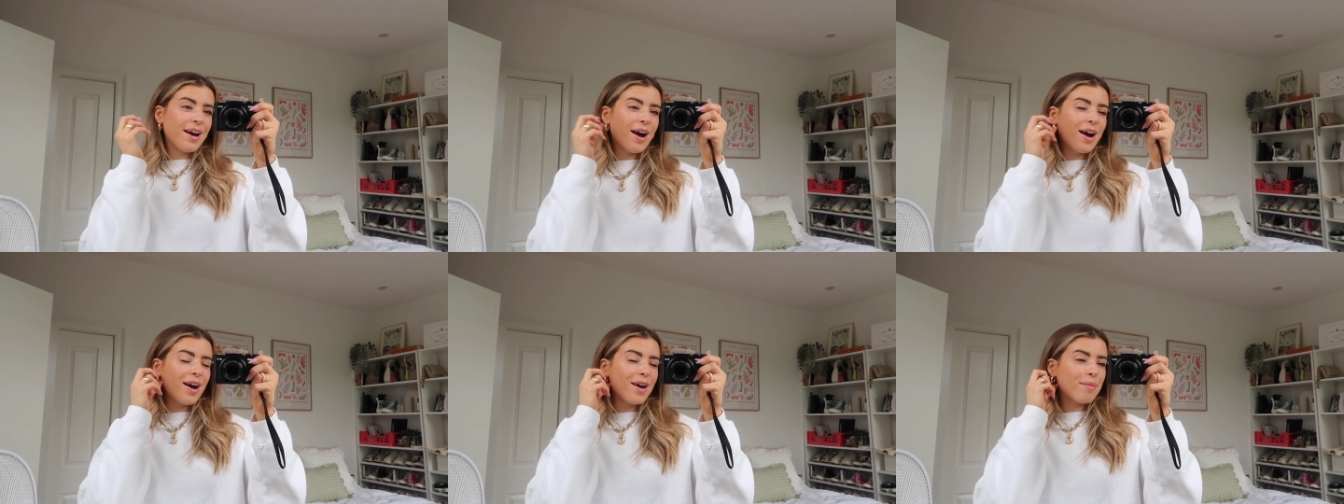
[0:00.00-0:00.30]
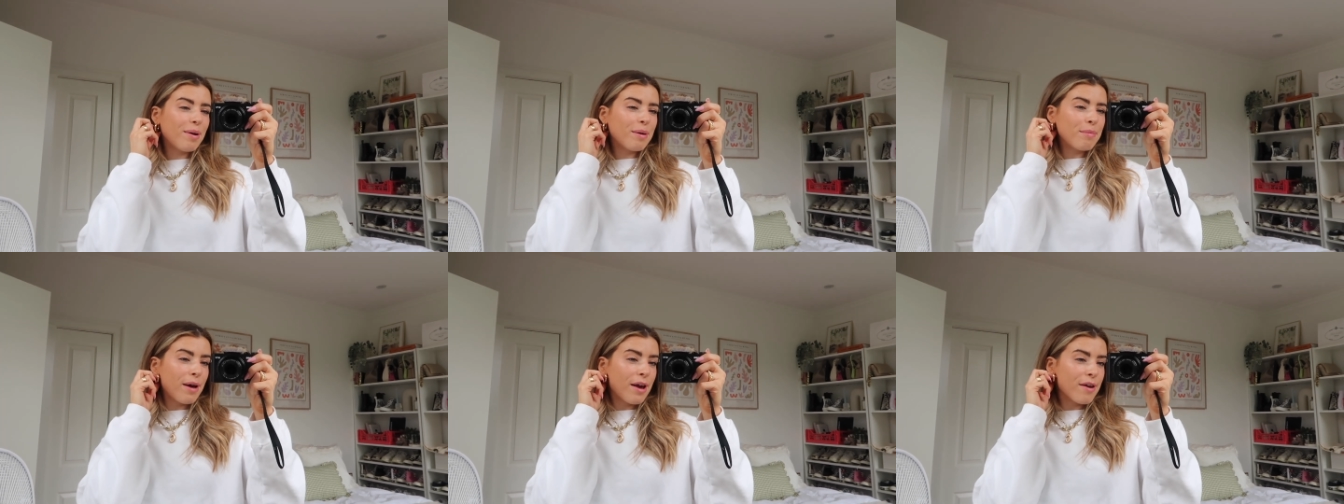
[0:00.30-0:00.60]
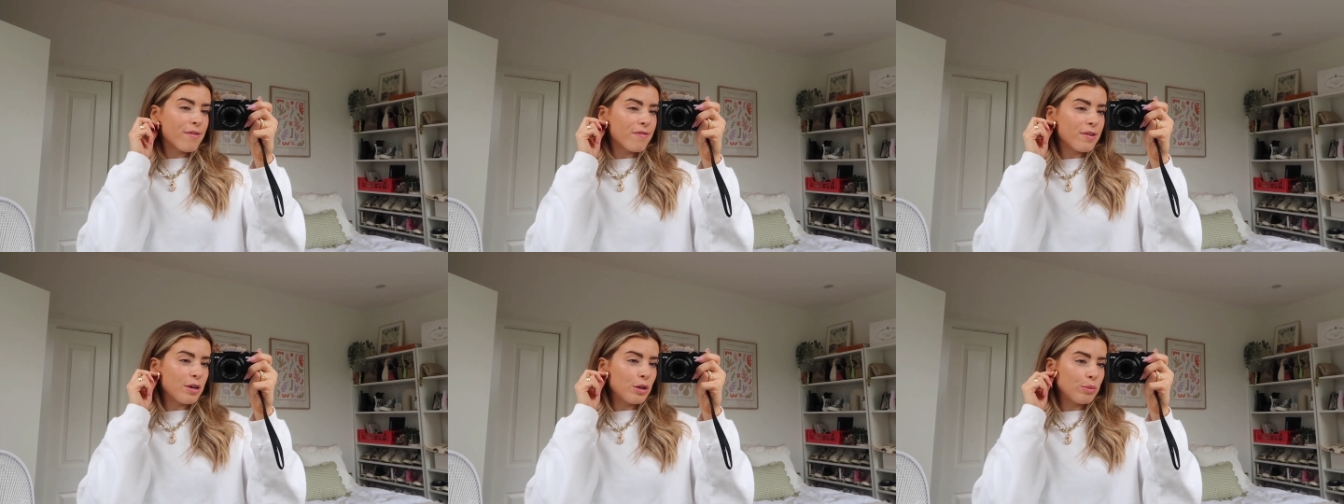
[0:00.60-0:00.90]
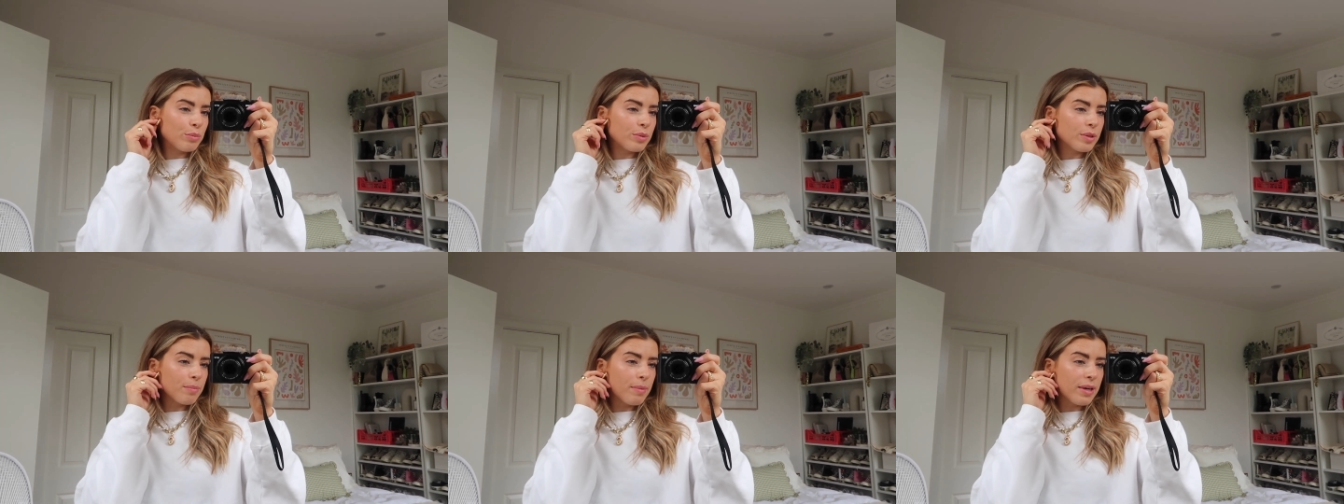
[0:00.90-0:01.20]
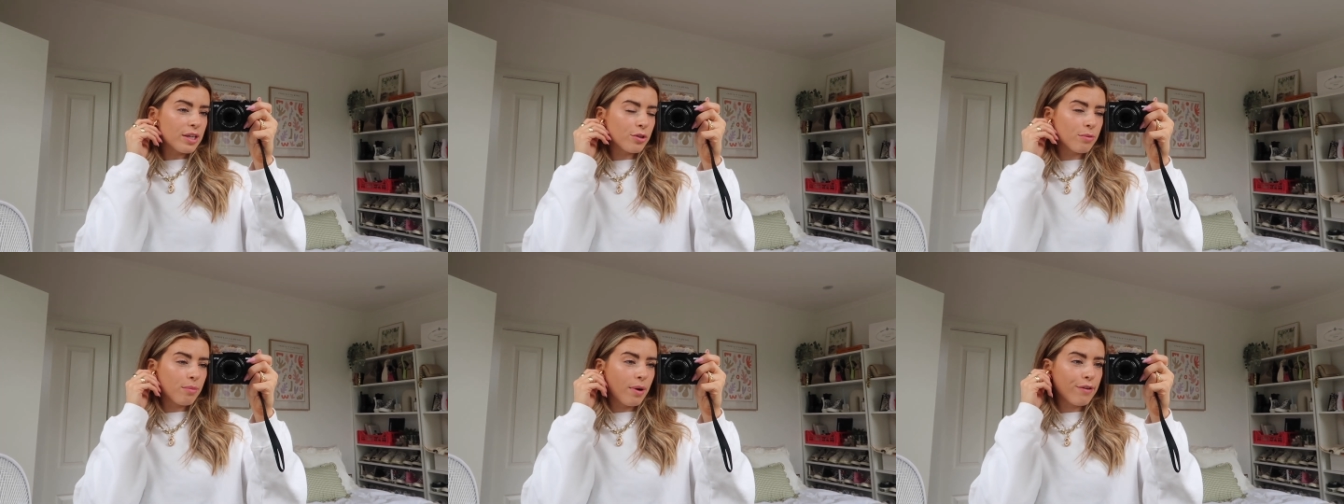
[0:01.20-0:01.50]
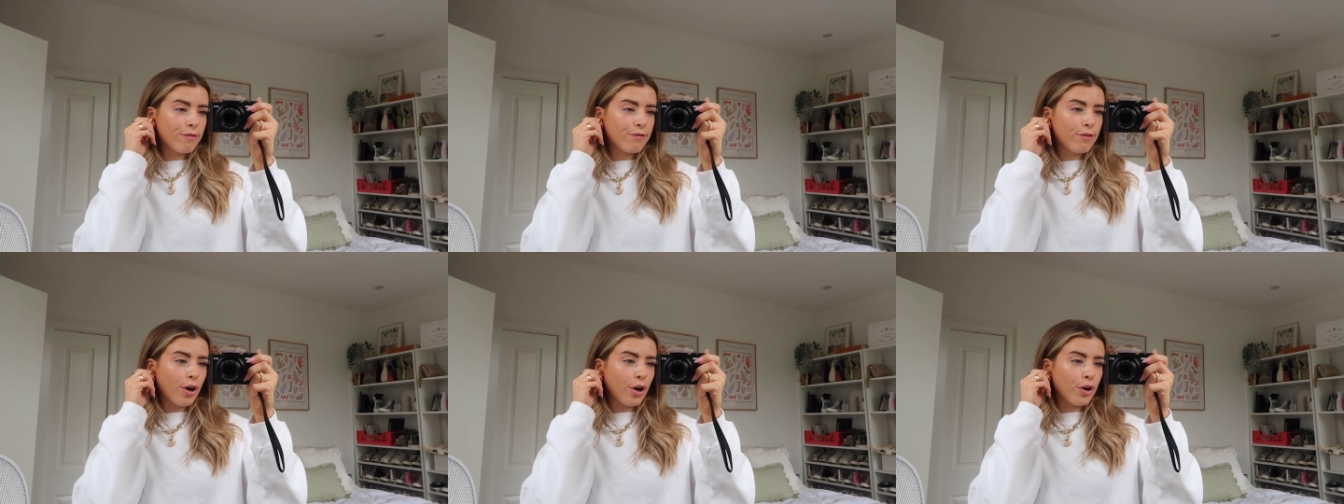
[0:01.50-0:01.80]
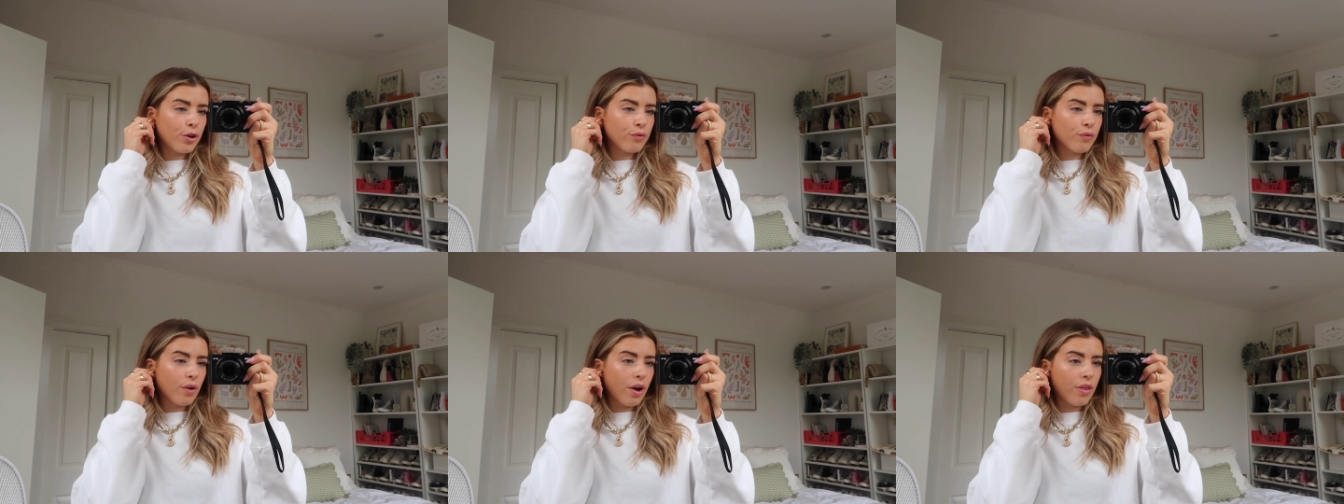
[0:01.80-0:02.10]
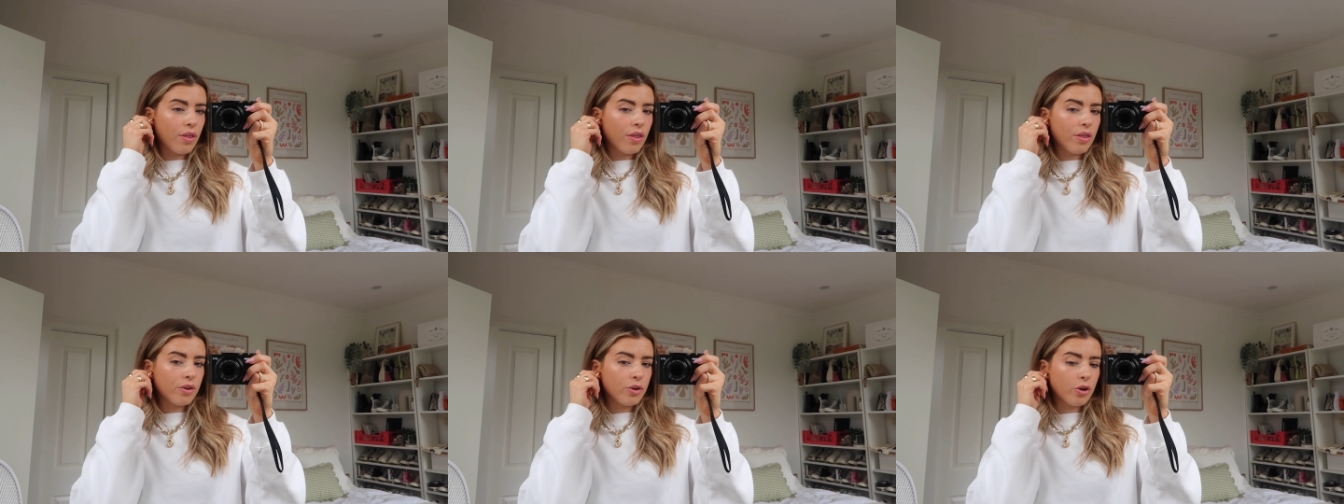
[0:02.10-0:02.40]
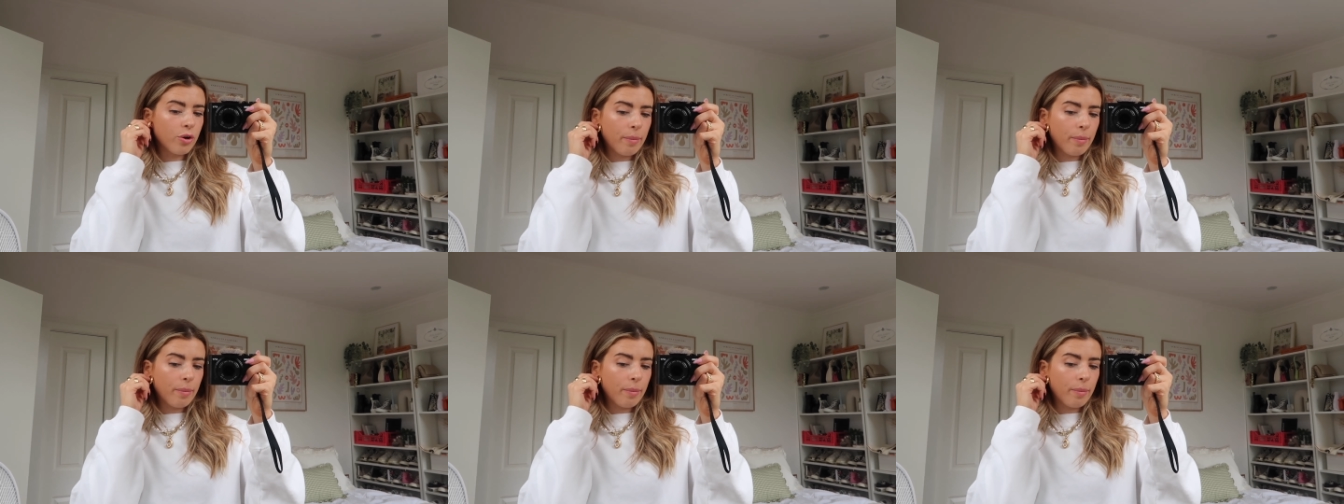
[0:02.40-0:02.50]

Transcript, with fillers: I might film some bits on my phone rather than